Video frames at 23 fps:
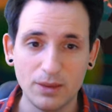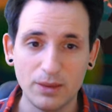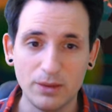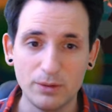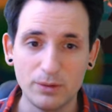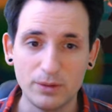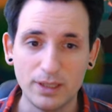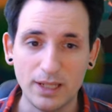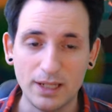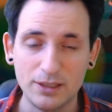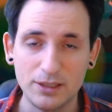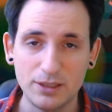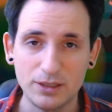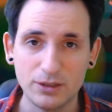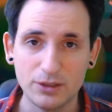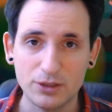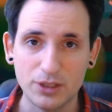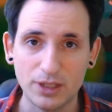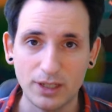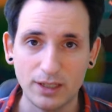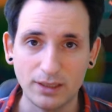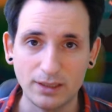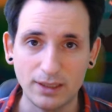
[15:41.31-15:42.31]
So Glacial
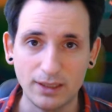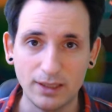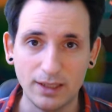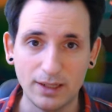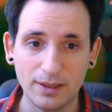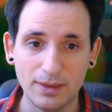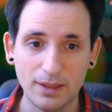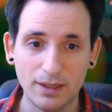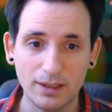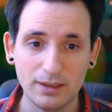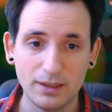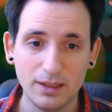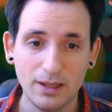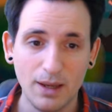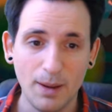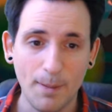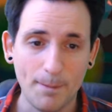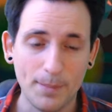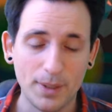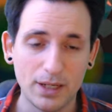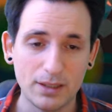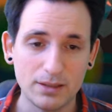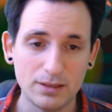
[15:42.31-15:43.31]
Shard, I like that.
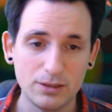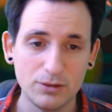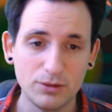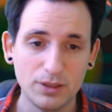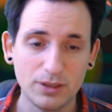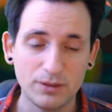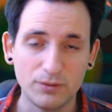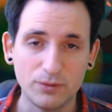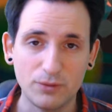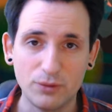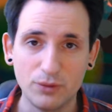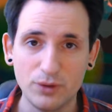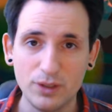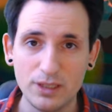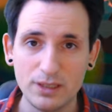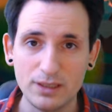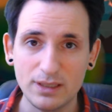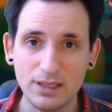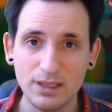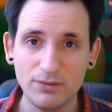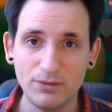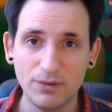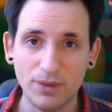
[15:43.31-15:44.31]
Plus you can
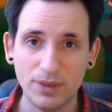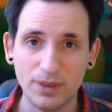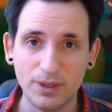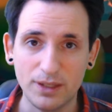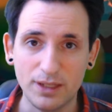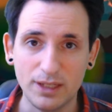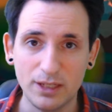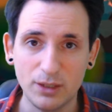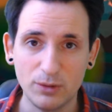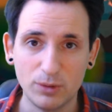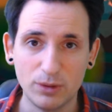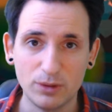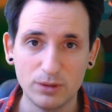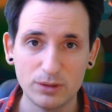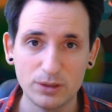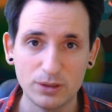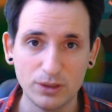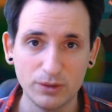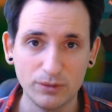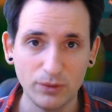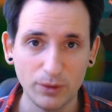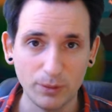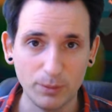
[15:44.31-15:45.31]
freeze even the hero,
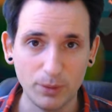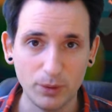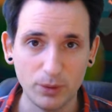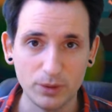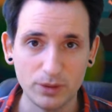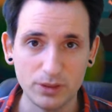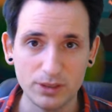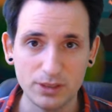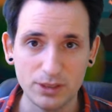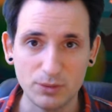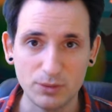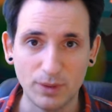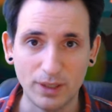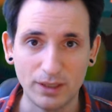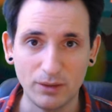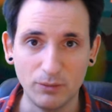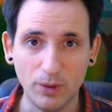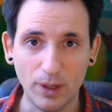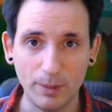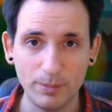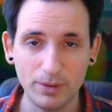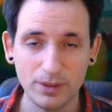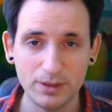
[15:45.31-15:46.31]
so if your opponent is
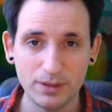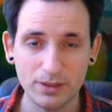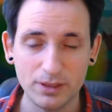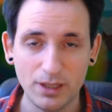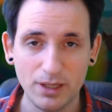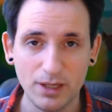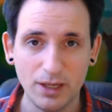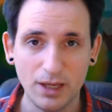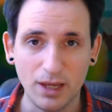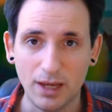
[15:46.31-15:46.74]
running weapons